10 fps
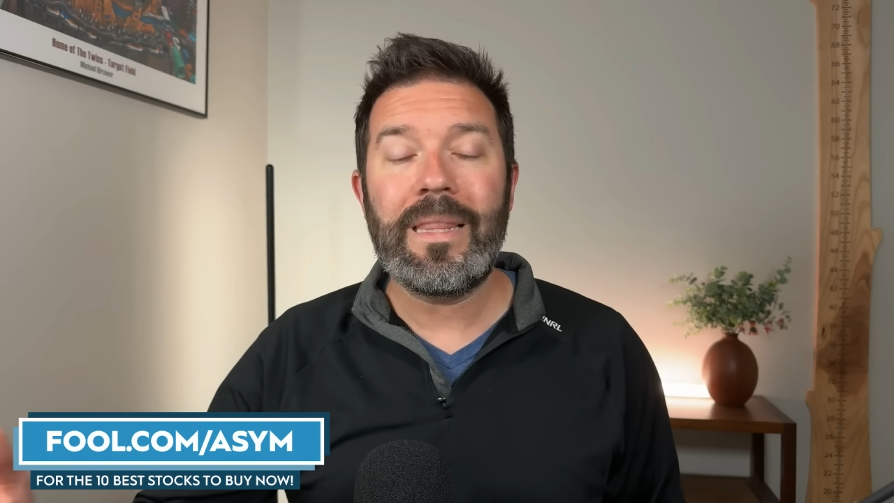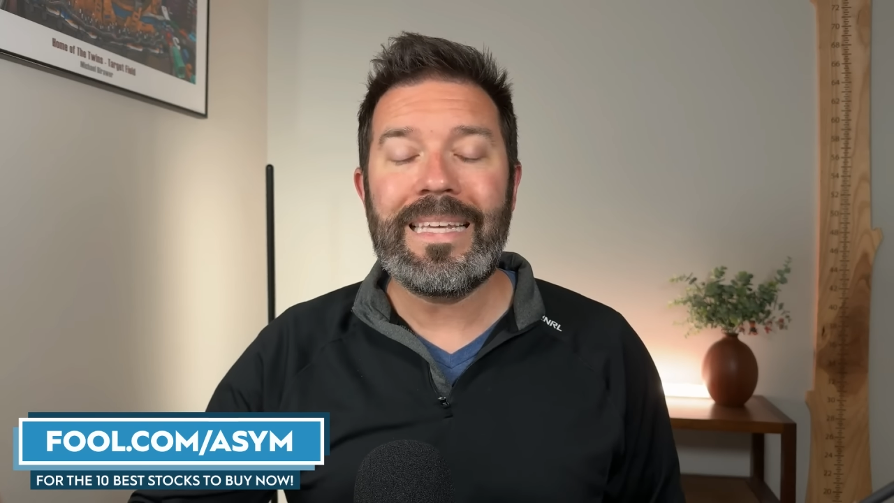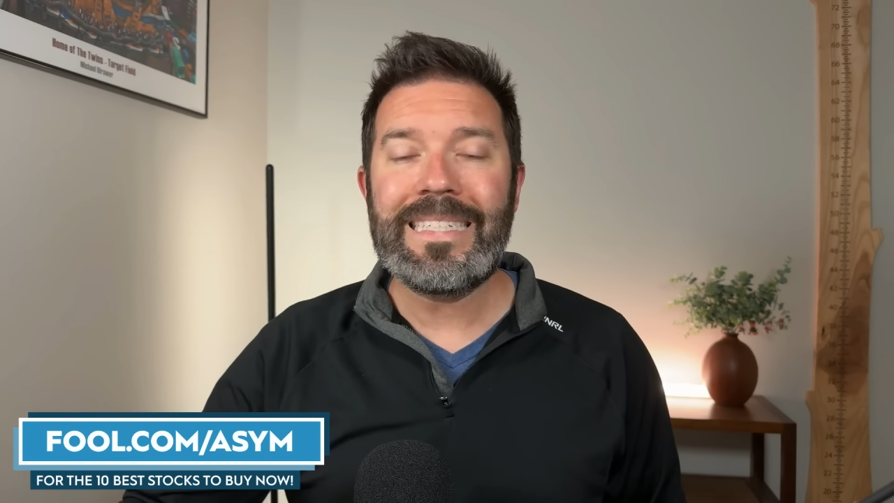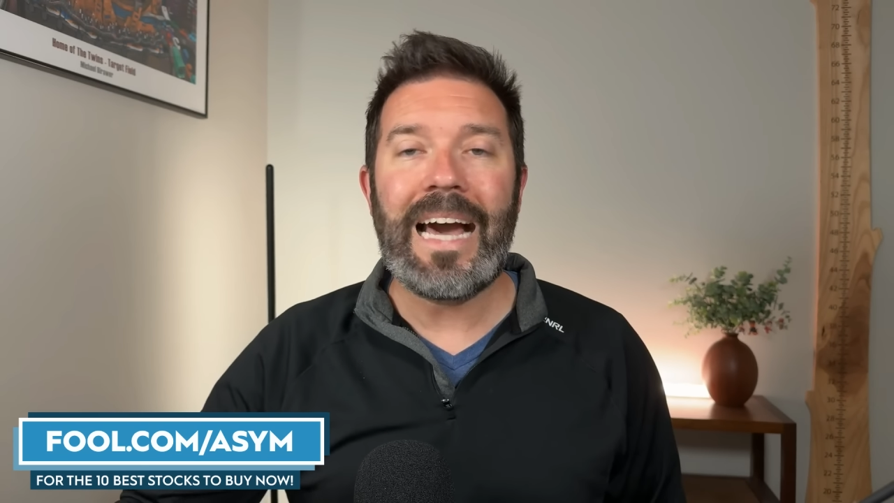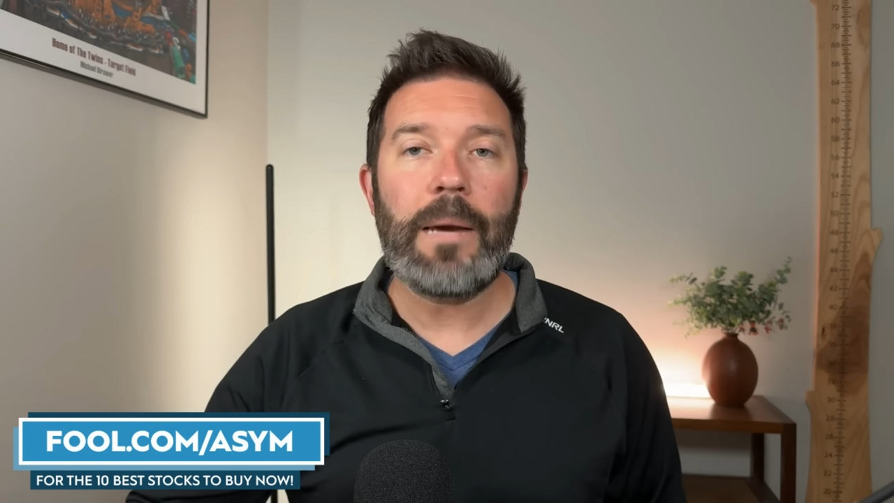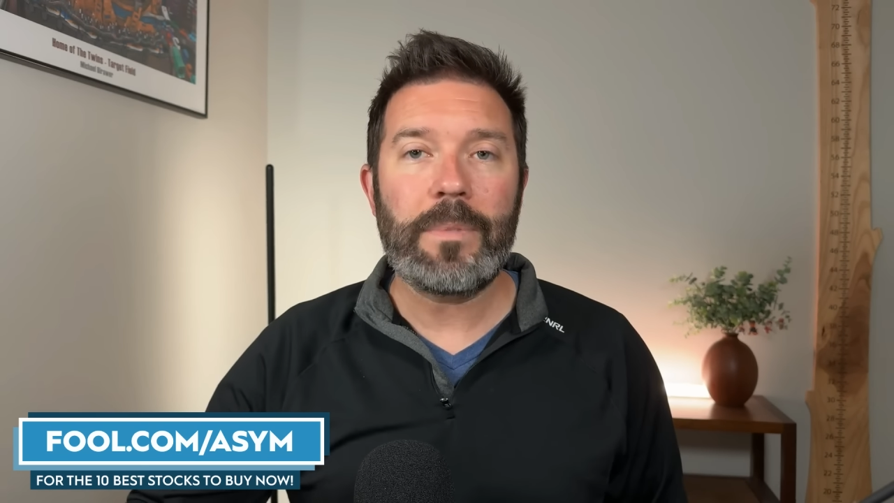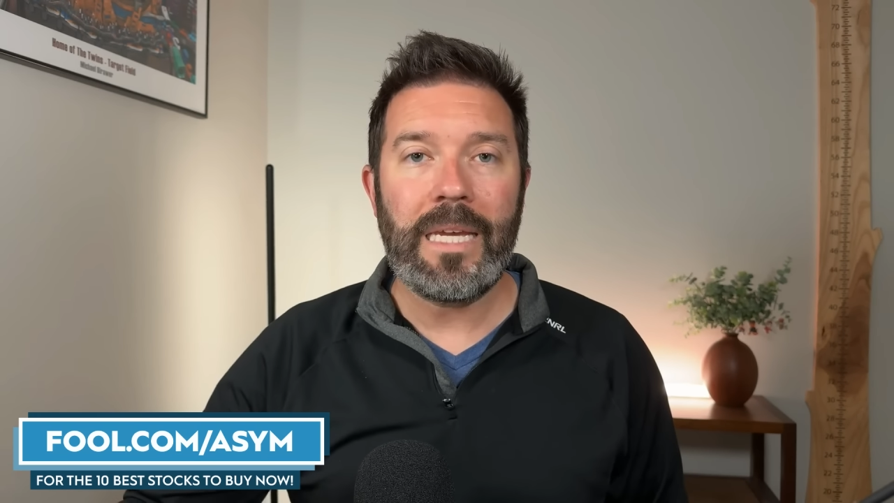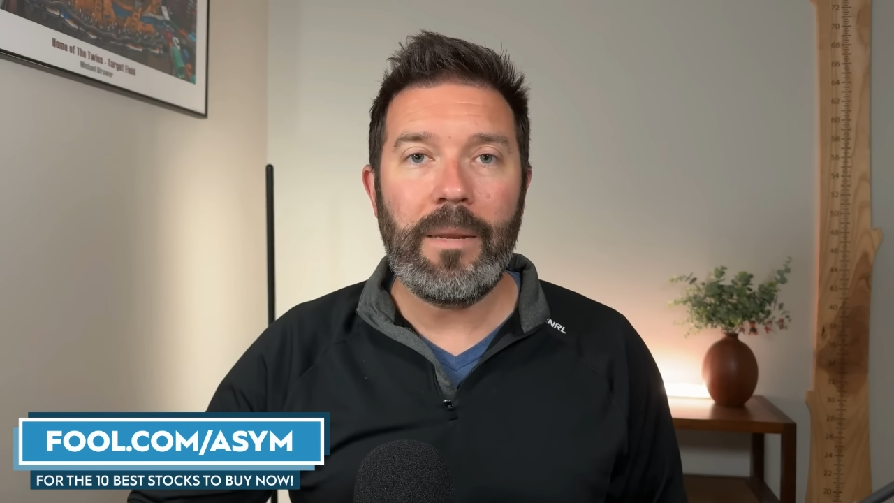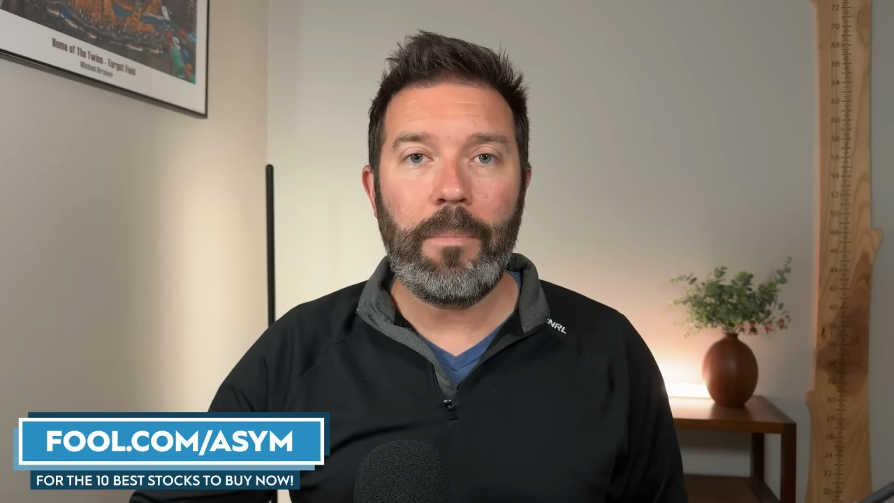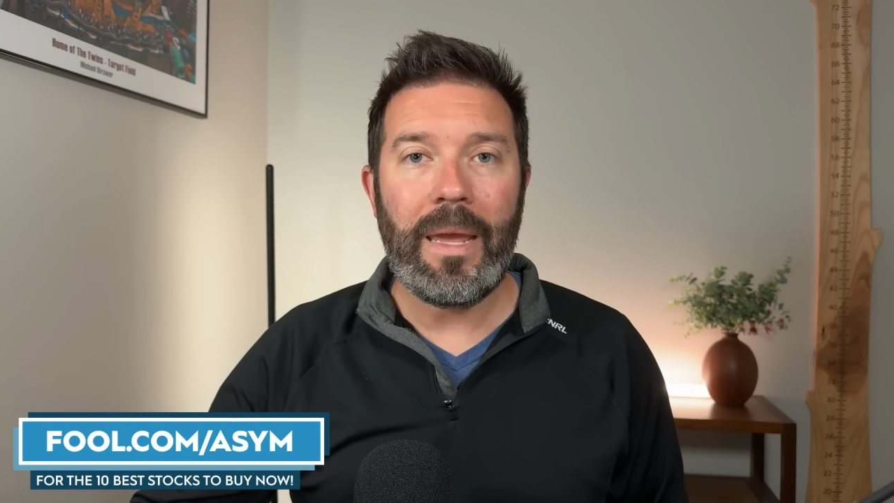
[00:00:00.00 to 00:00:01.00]
the top
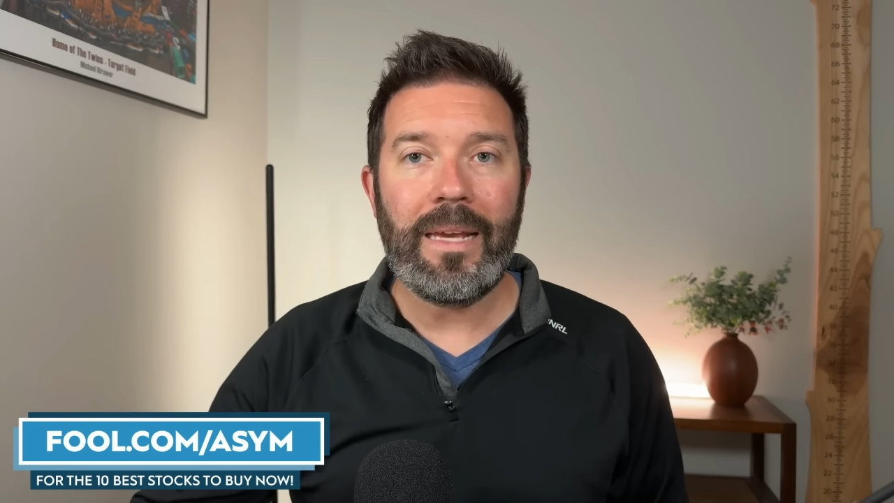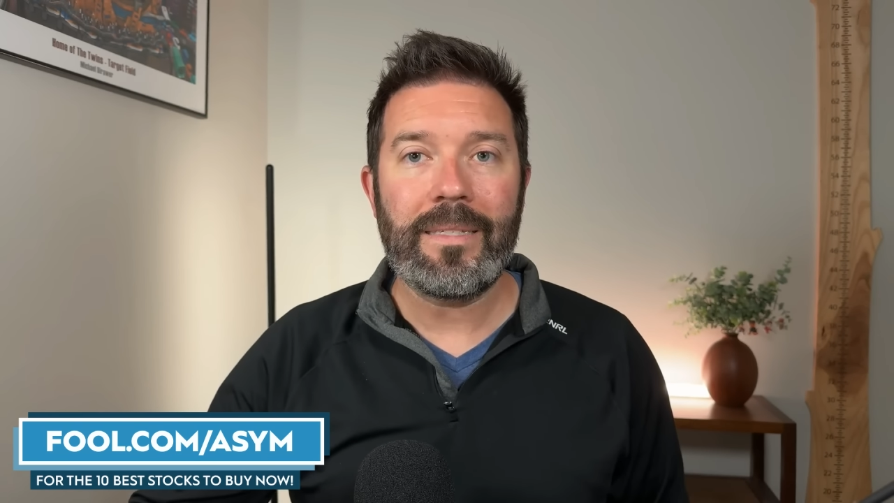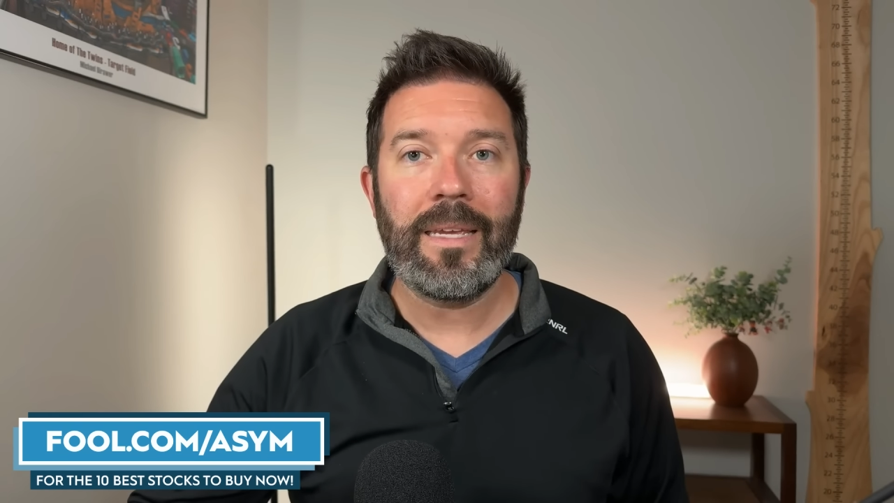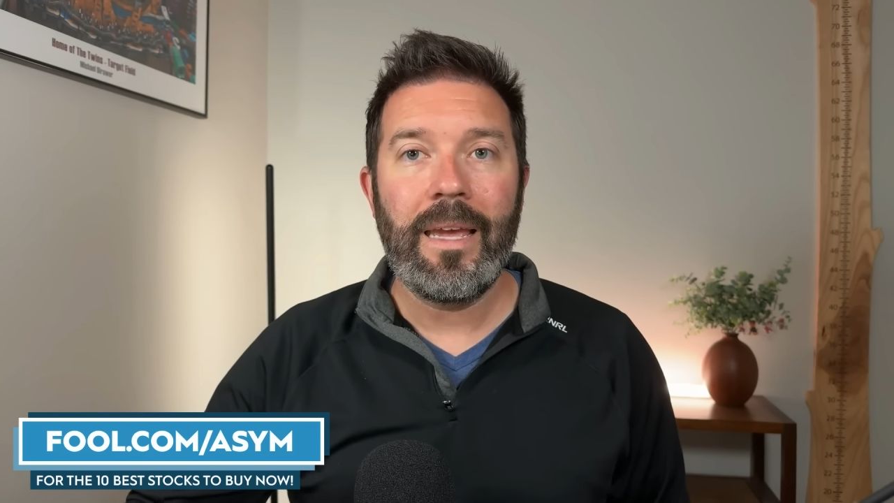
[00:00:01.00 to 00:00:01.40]
10 banks